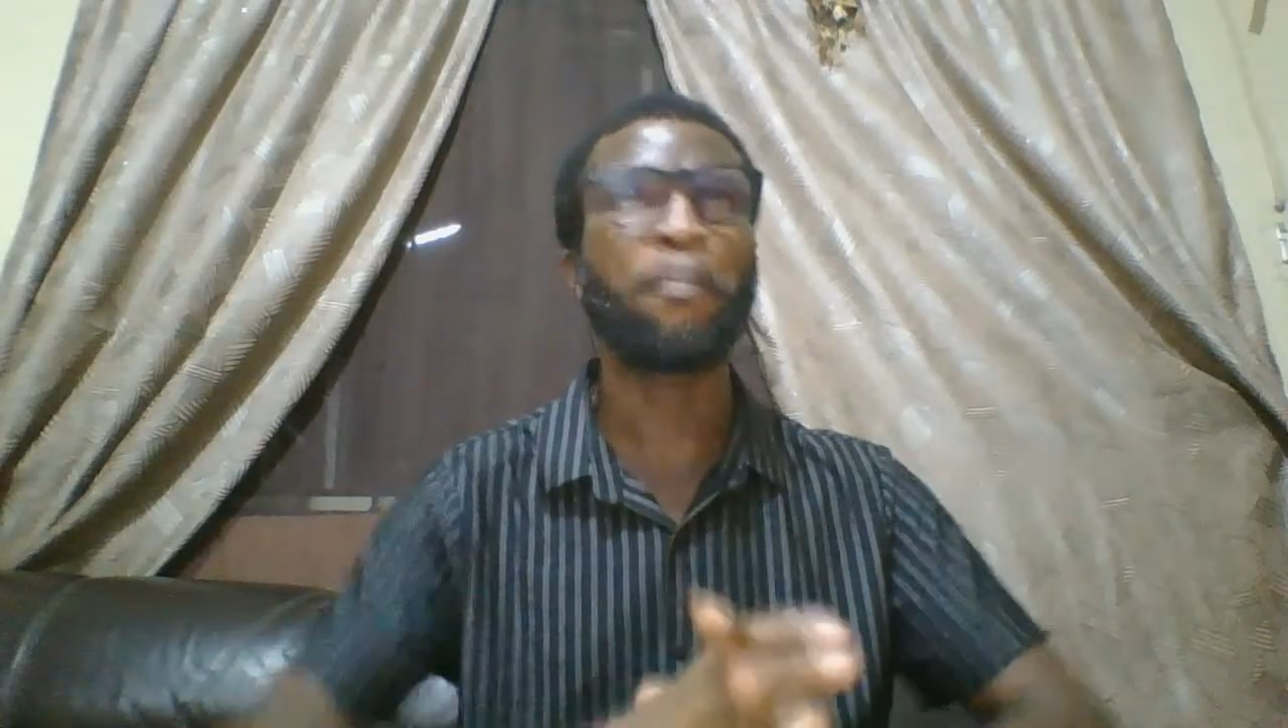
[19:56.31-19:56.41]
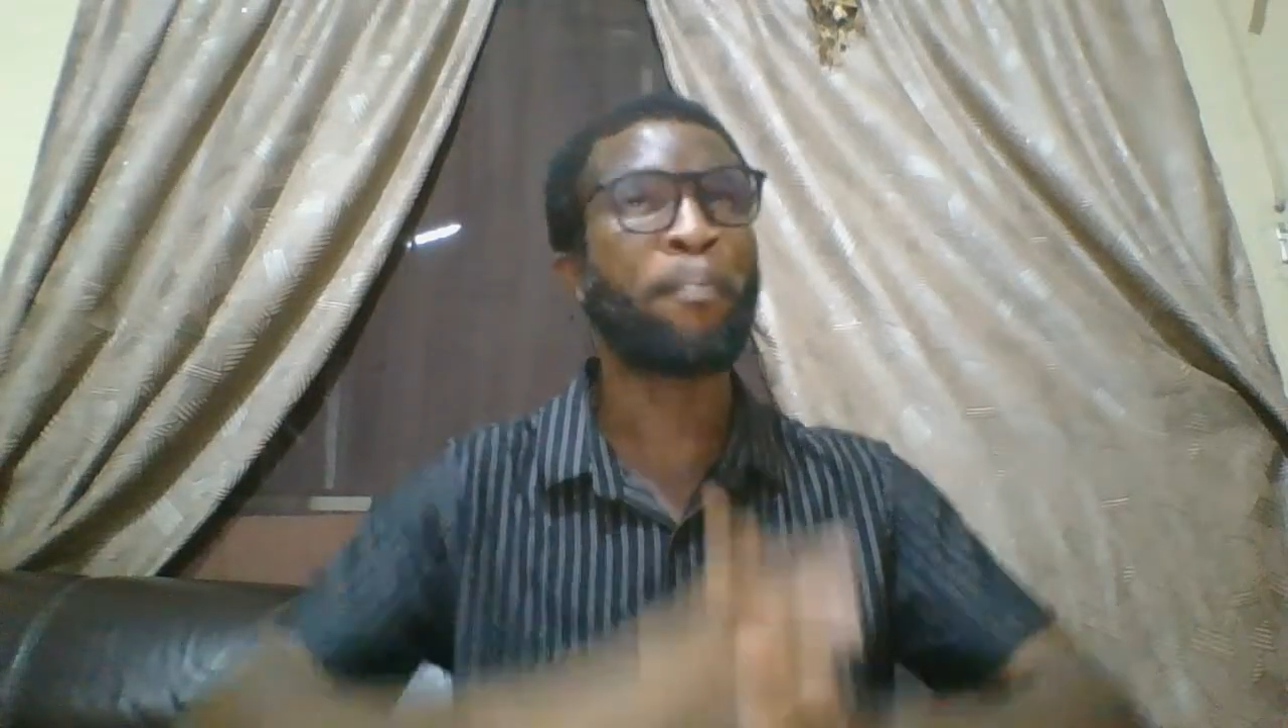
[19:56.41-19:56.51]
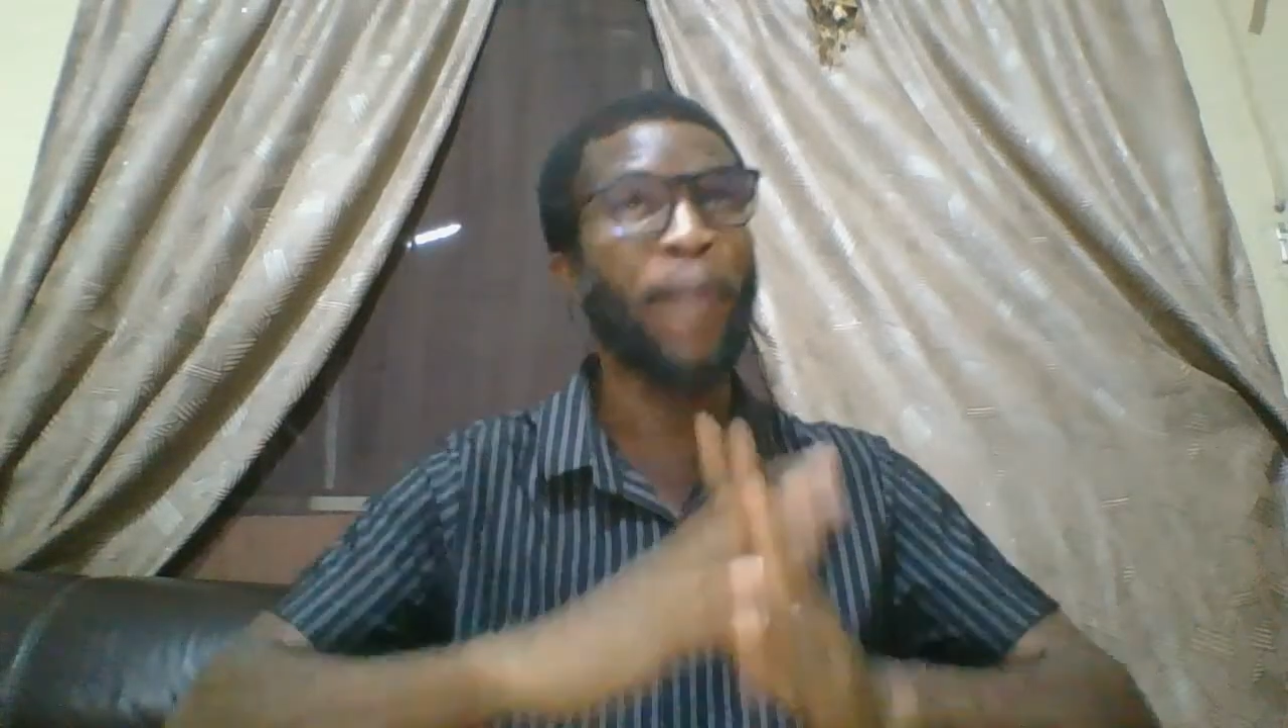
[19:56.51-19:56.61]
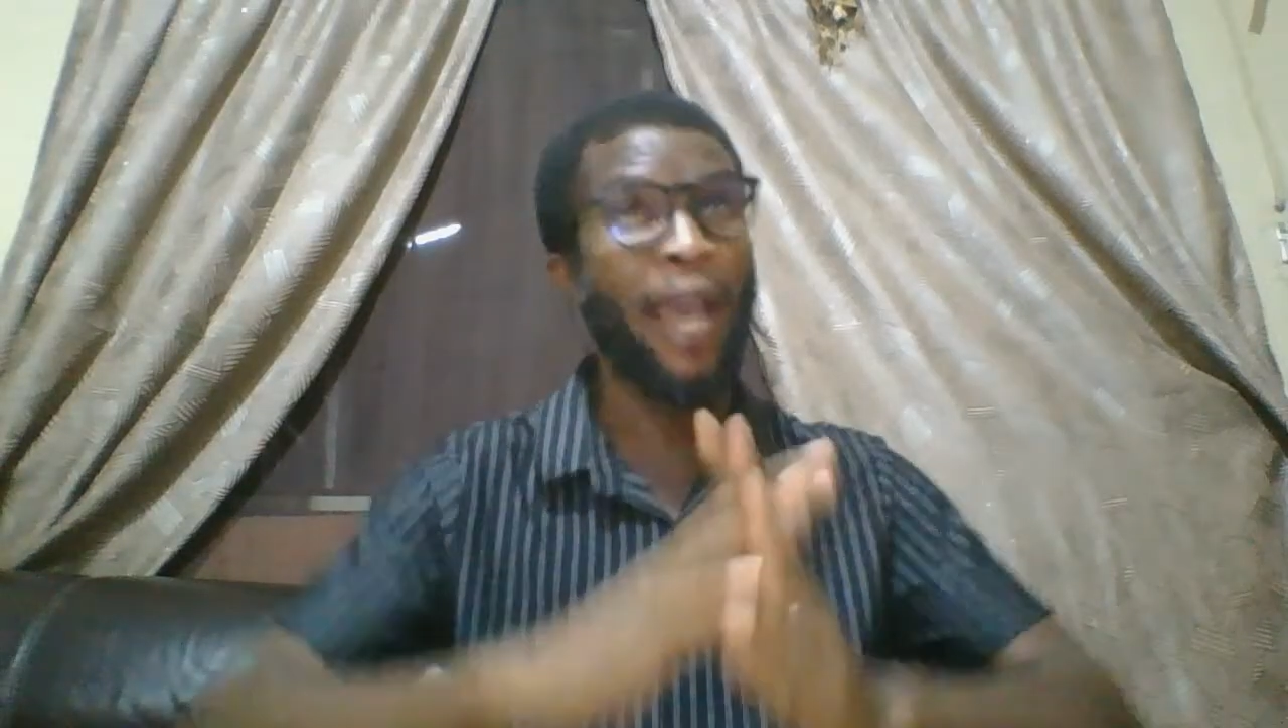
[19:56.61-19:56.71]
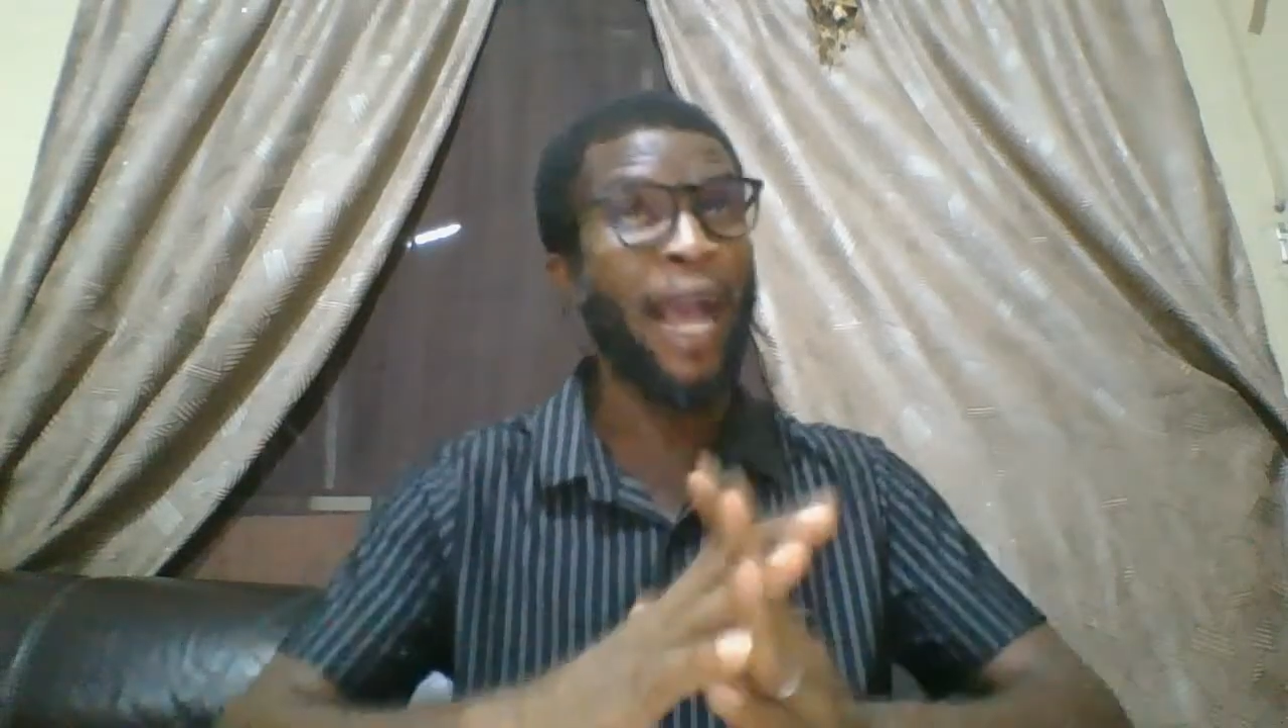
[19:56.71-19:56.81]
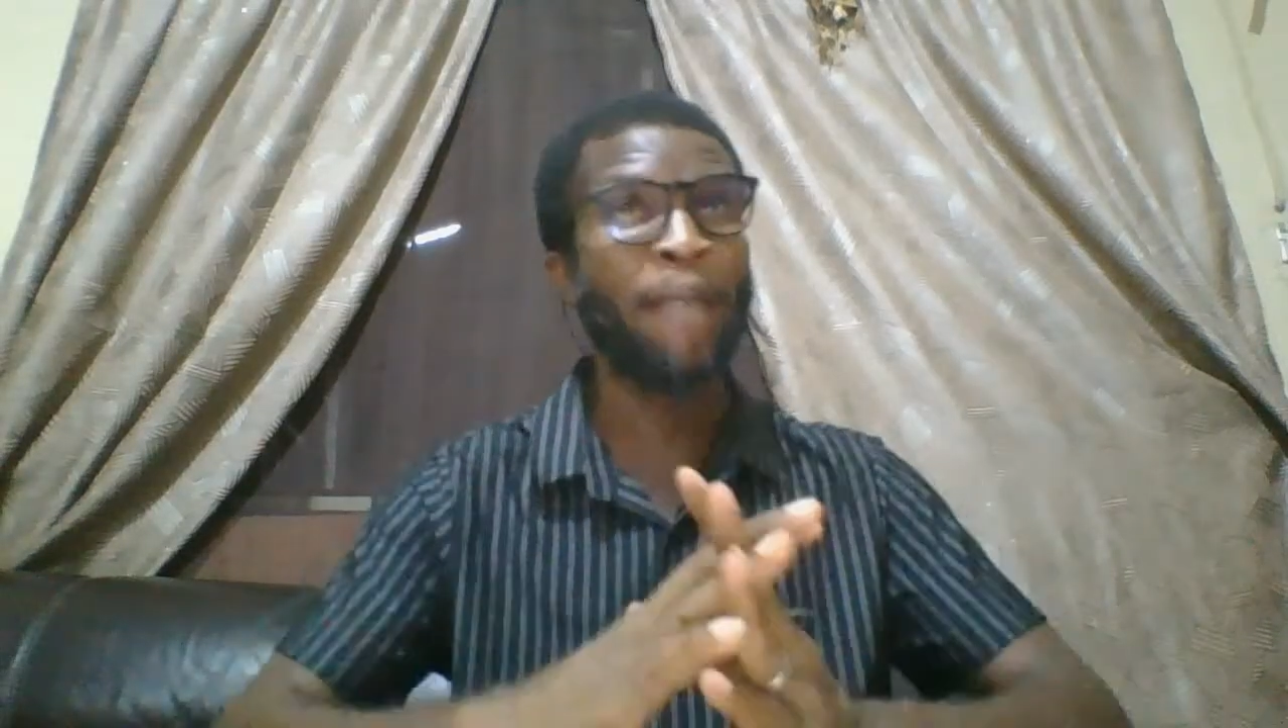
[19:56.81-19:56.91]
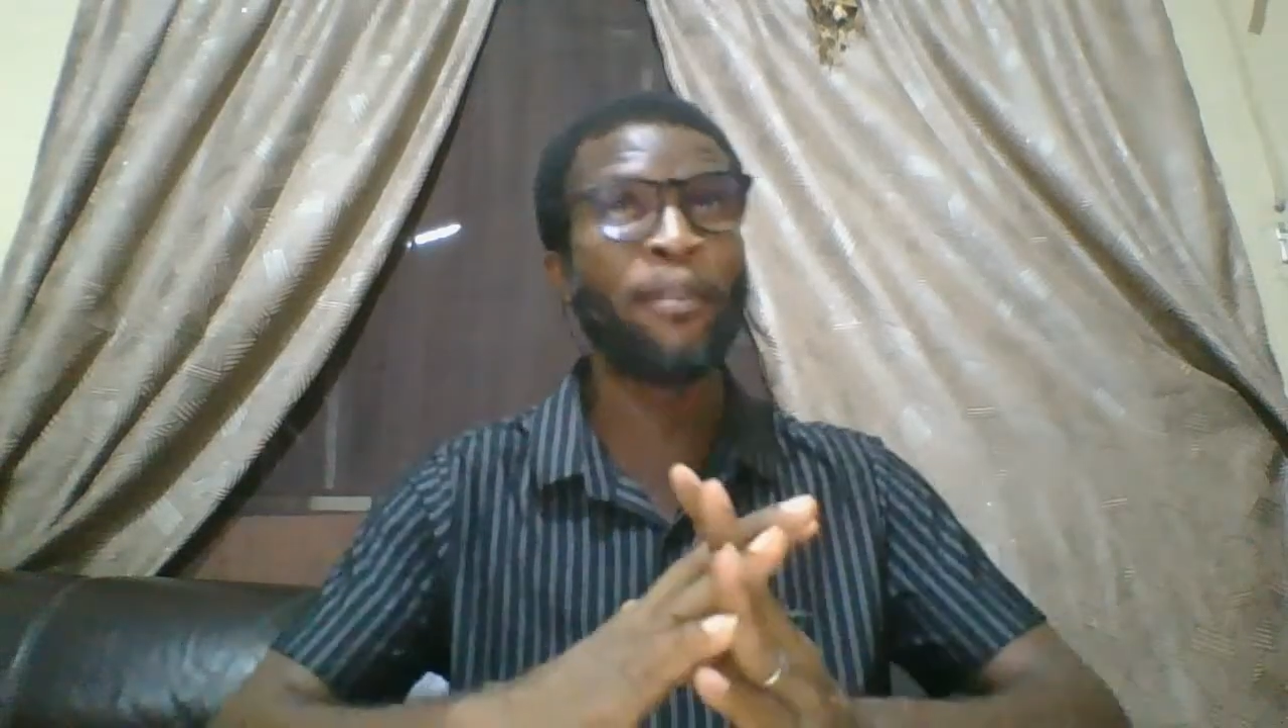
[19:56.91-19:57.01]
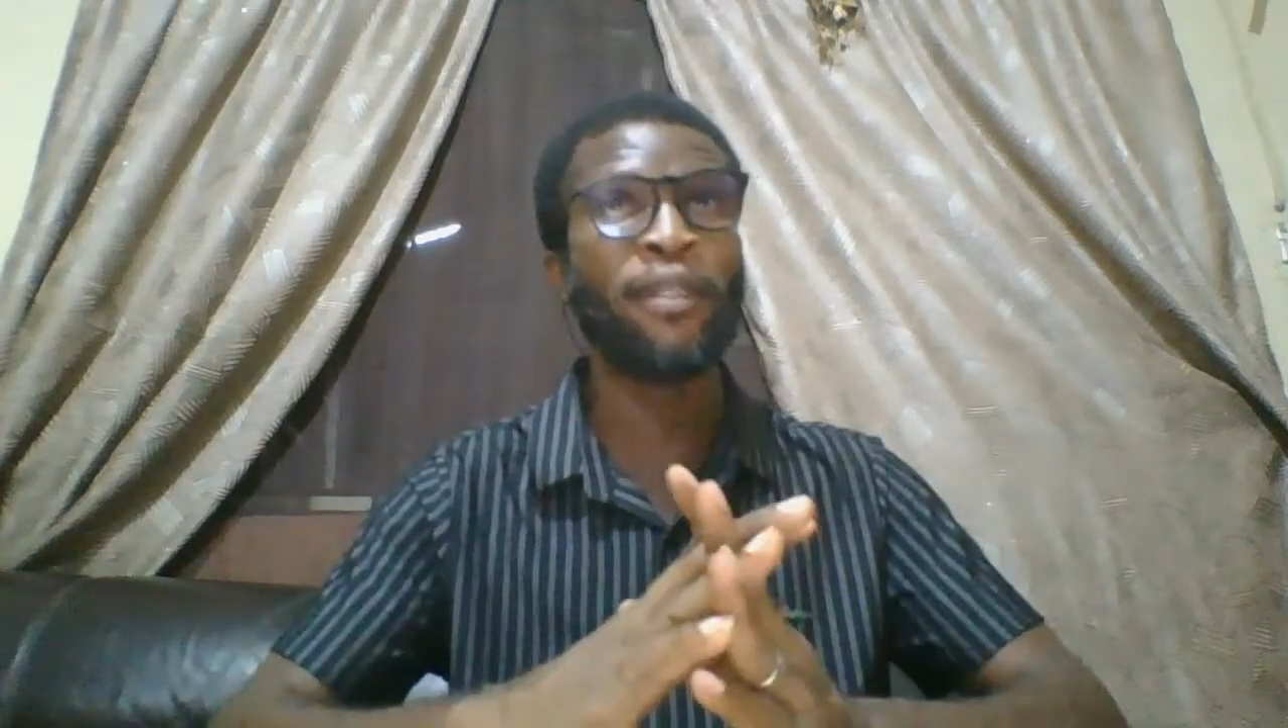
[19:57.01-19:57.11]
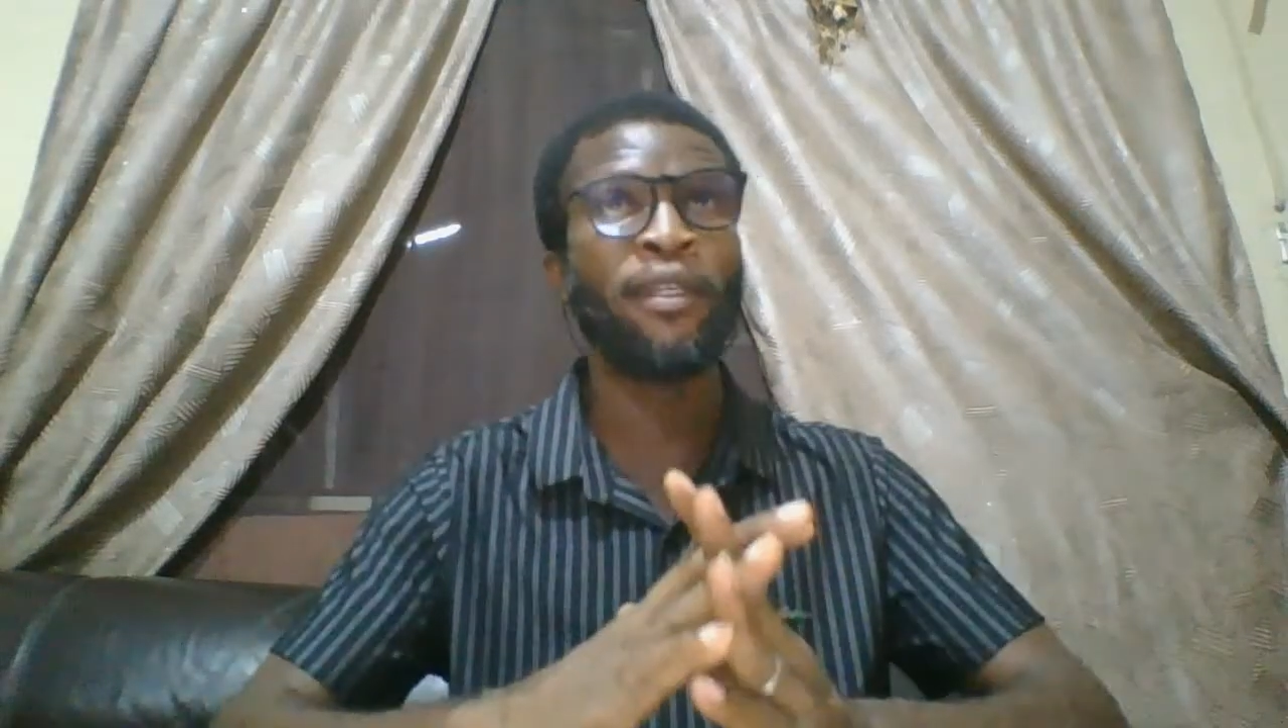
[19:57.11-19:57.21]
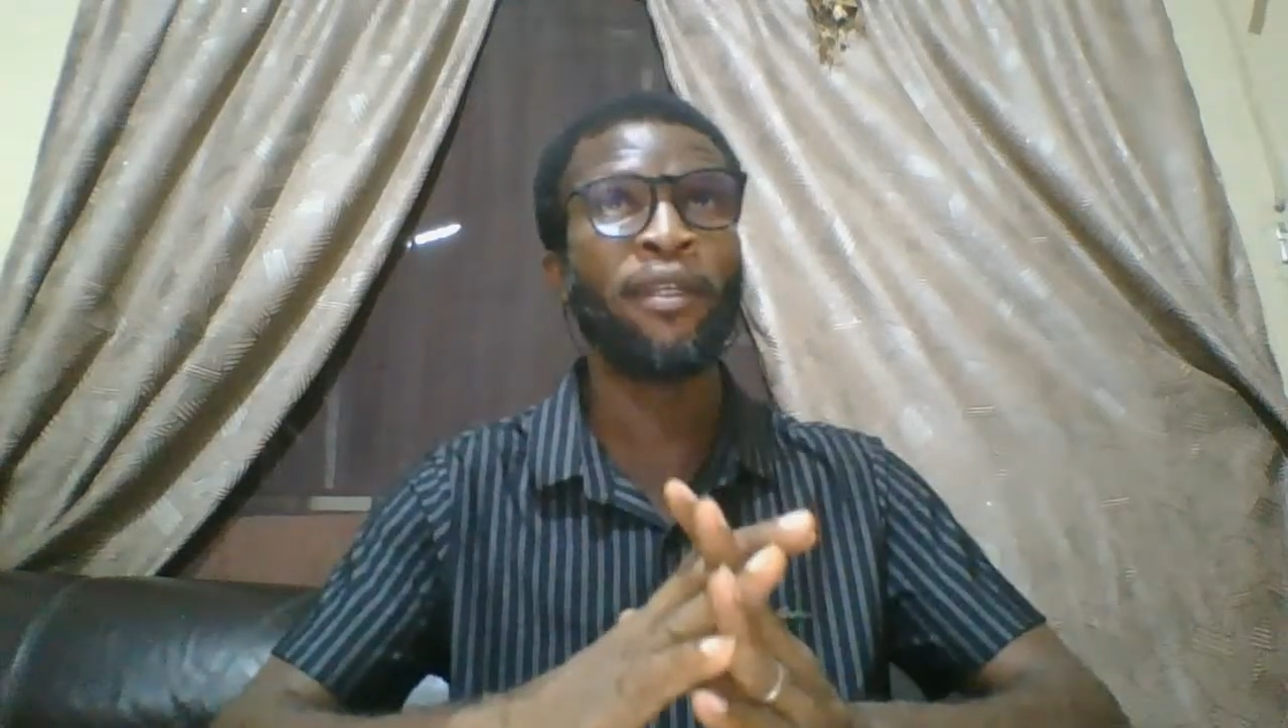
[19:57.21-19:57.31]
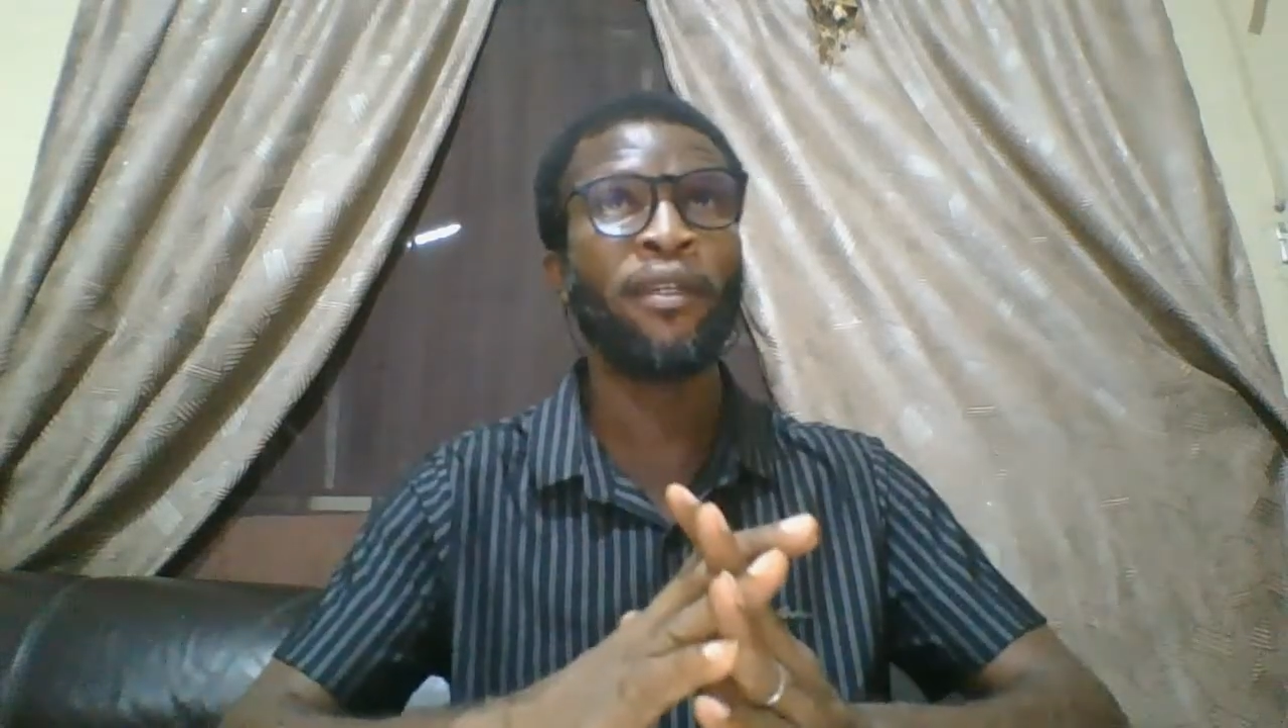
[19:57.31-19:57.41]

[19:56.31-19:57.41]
Perhaps